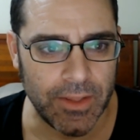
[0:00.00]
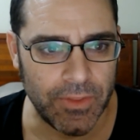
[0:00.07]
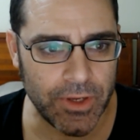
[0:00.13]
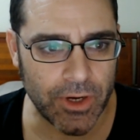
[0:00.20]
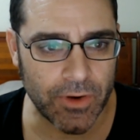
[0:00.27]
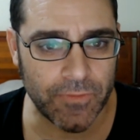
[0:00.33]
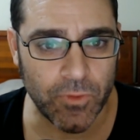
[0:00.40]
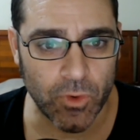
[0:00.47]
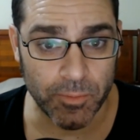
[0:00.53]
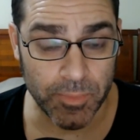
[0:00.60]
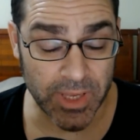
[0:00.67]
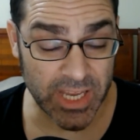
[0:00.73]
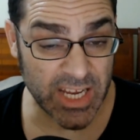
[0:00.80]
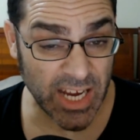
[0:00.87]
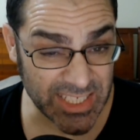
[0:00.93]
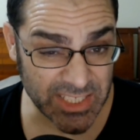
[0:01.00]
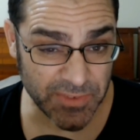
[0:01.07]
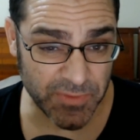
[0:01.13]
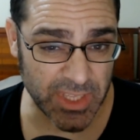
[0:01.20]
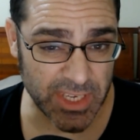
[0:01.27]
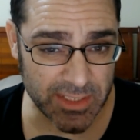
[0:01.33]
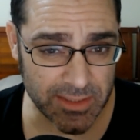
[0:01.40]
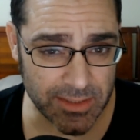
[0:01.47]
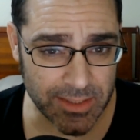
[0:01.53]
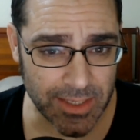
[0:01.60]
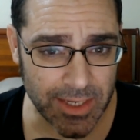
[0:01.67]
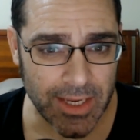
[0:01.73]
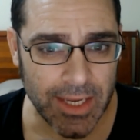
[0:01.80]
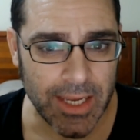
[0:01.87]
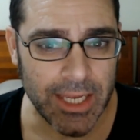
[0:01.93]
therefore because of this,
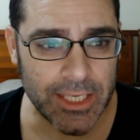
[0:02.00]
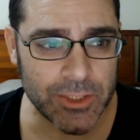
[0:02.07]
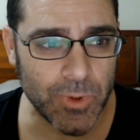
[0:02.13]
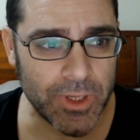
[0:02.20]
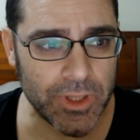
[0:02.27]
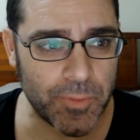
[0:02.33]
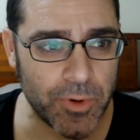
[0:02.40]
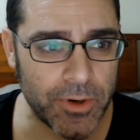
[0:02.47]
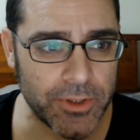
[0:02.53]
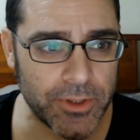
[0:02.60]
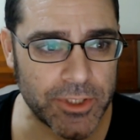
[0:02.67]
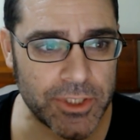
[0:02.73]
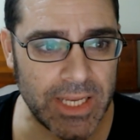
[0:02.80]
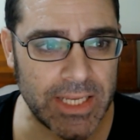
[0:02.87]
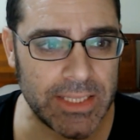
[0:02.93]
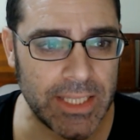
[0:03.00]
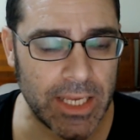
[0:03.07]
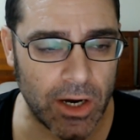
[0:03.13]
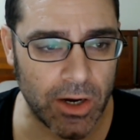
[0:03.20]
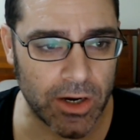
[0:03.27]
is when the person making the